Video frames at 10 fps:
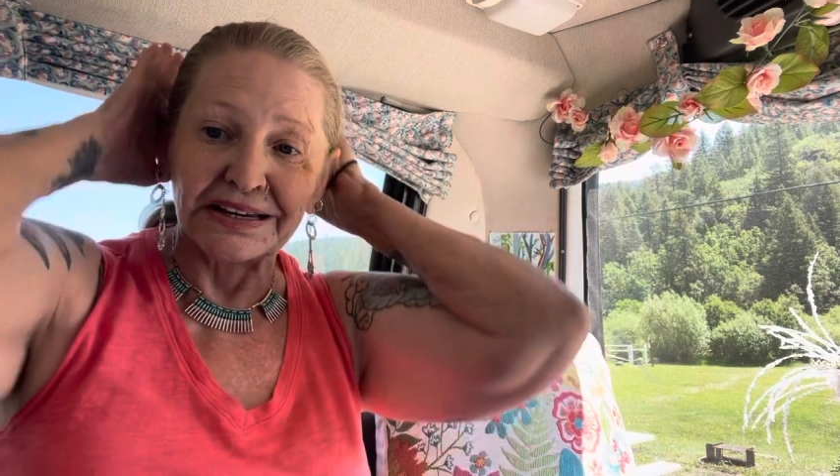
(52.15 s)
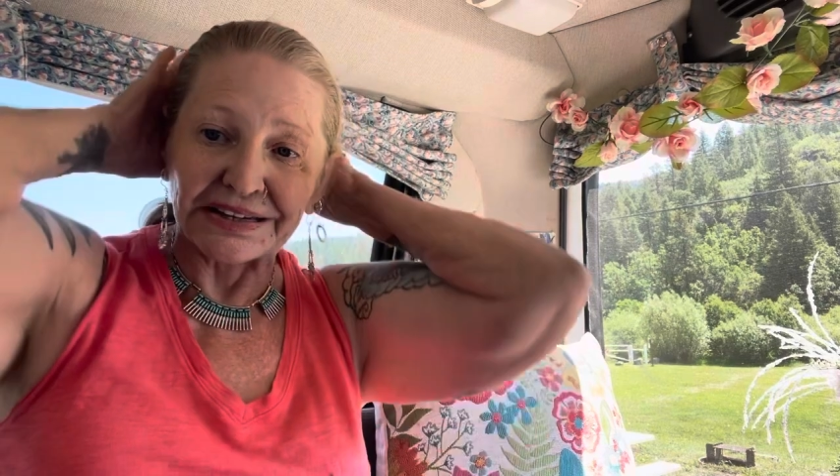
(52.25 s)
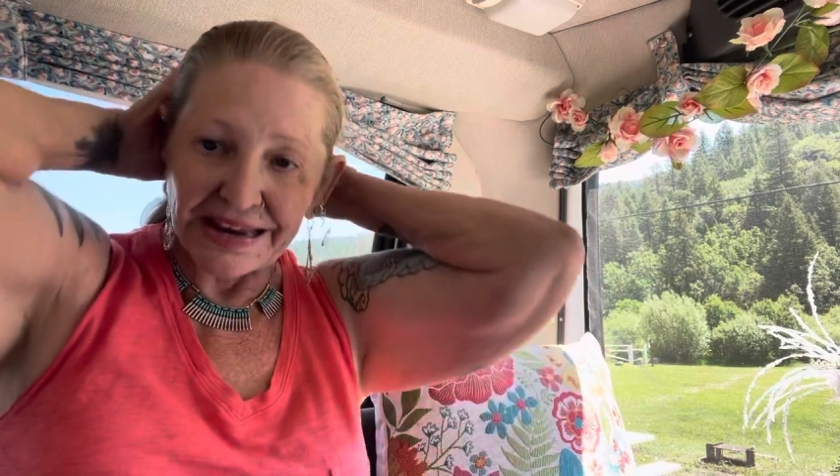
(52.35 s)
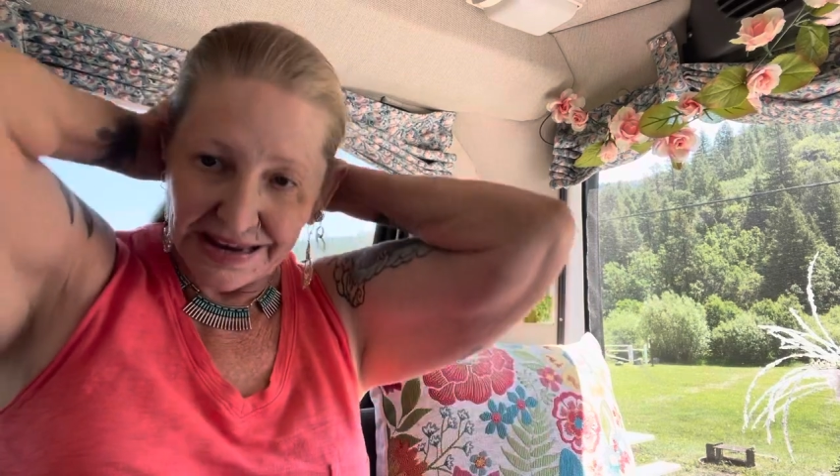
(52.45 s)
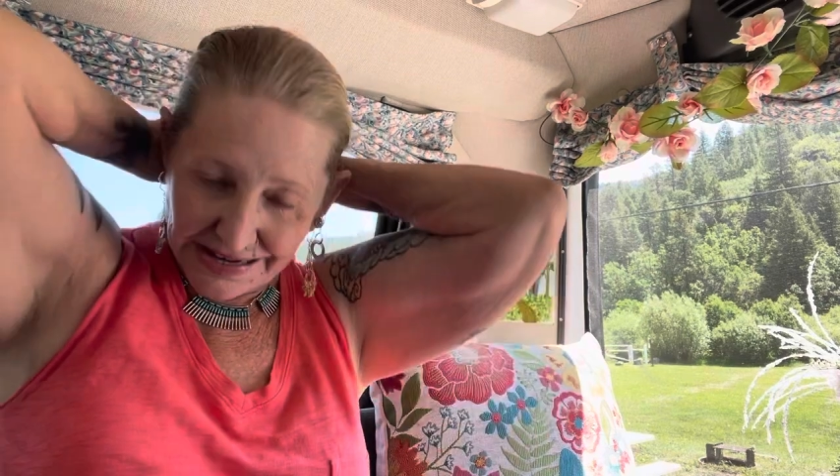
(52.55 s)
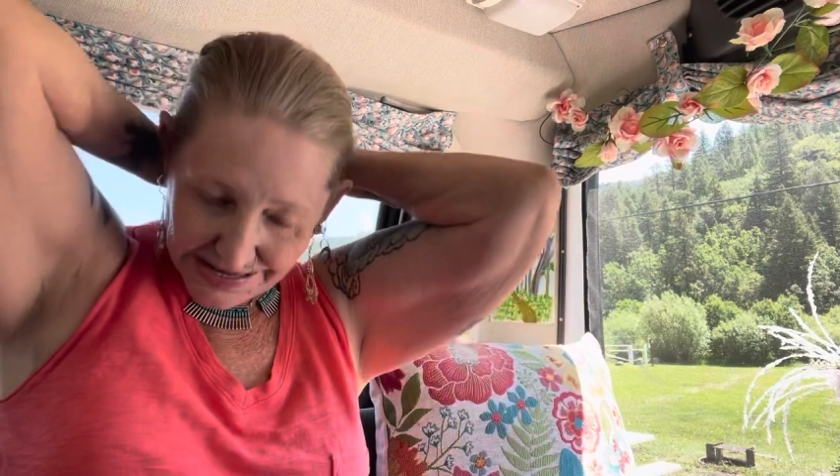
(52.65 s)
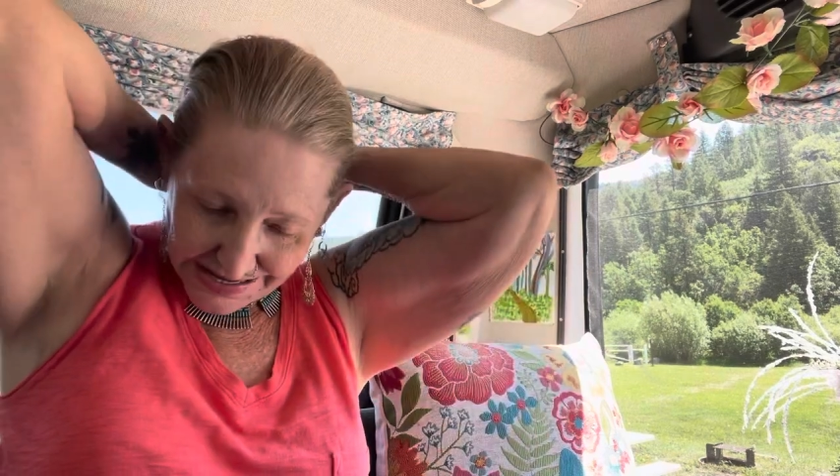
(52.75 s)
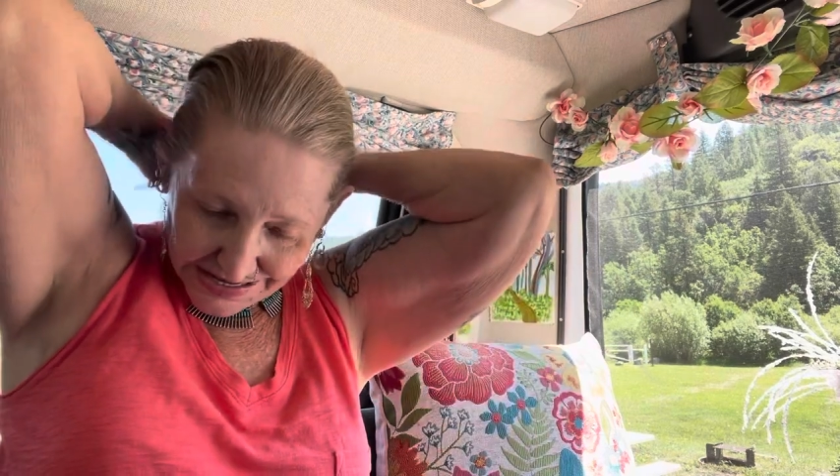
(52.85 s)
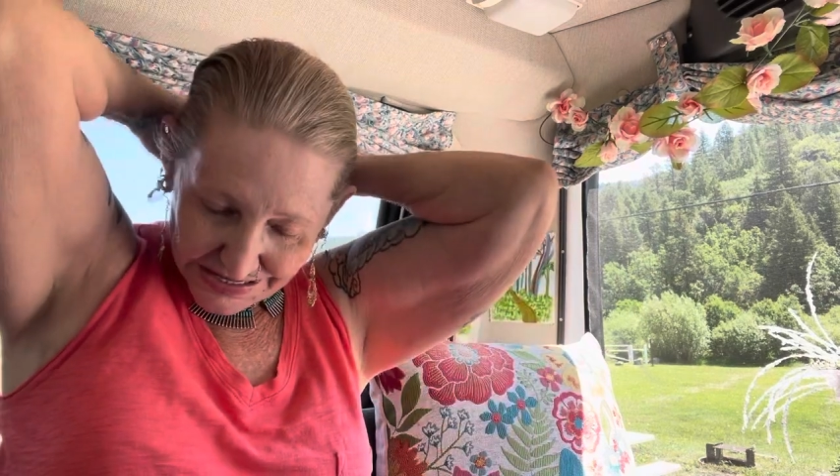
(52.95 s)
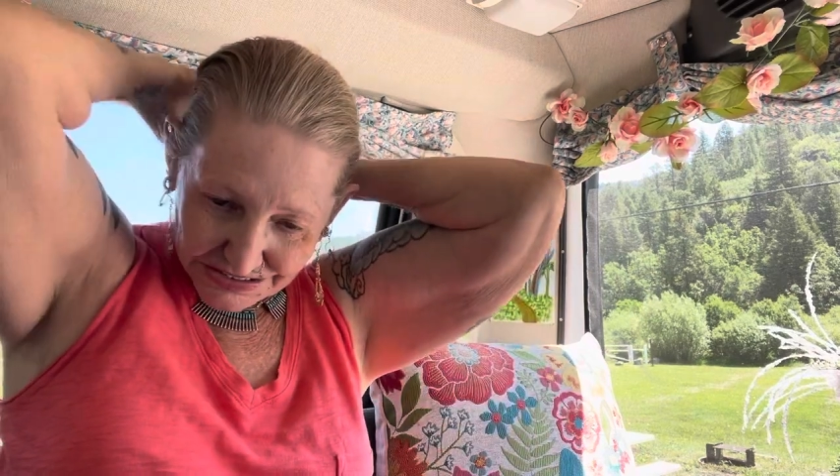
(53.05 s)
Okay,
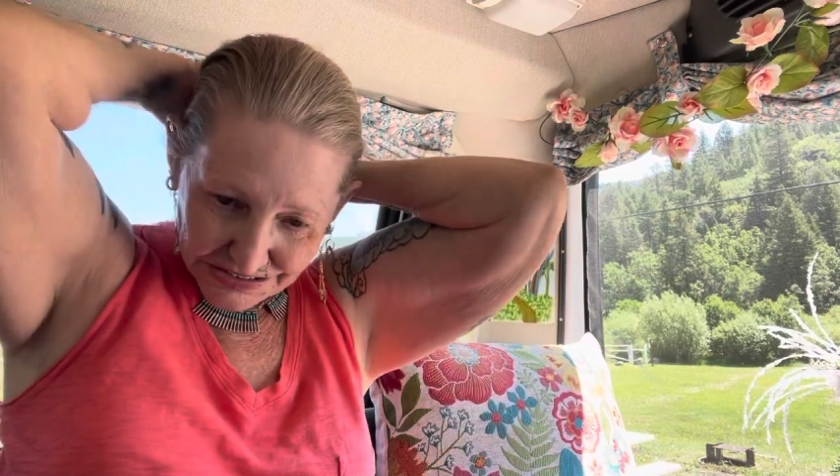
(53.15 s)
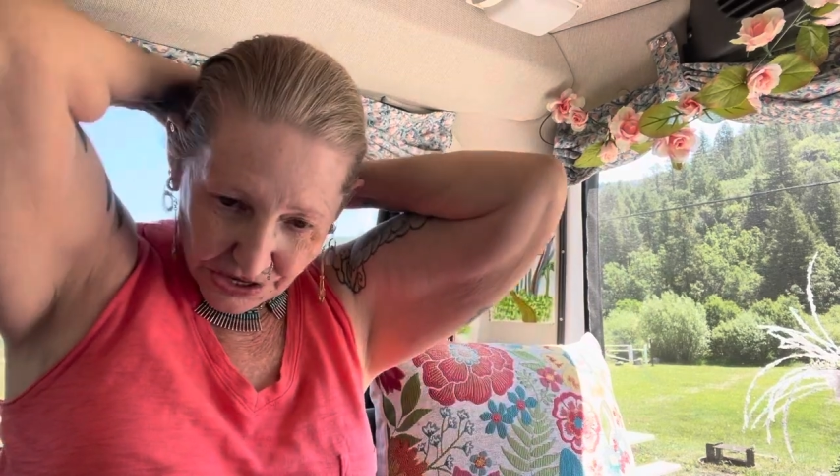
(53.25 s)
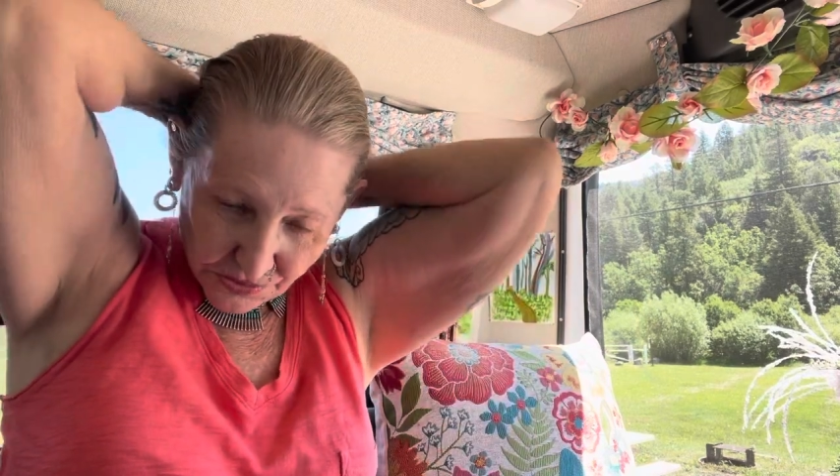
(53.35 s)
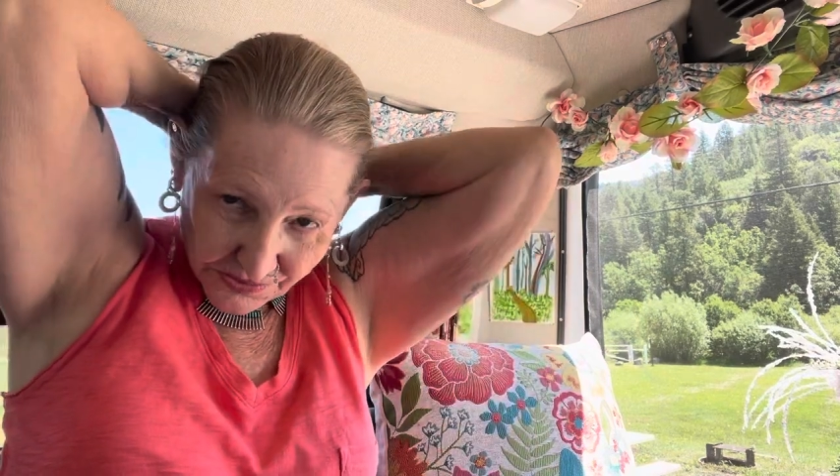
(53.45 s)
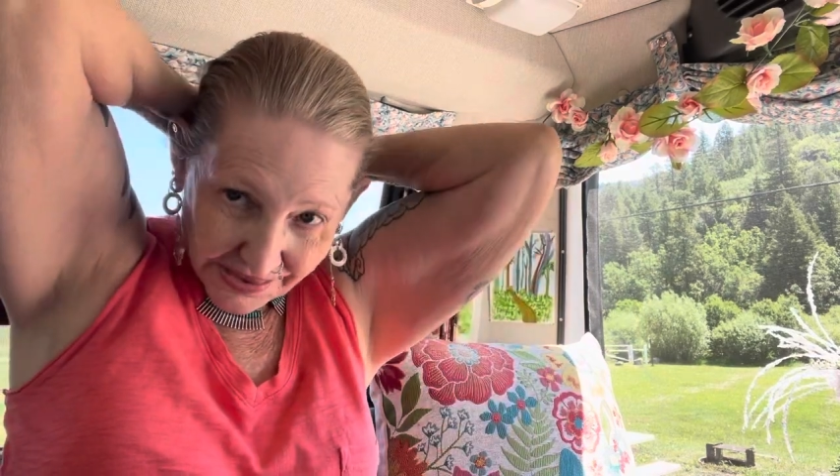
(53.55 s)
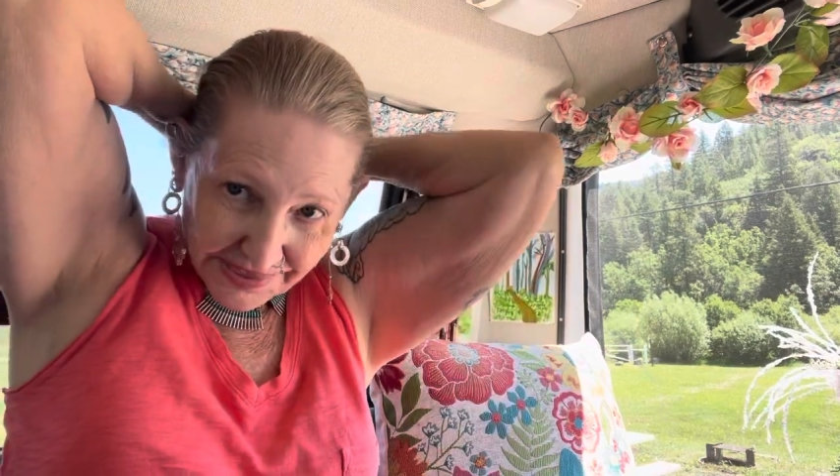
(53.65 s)
so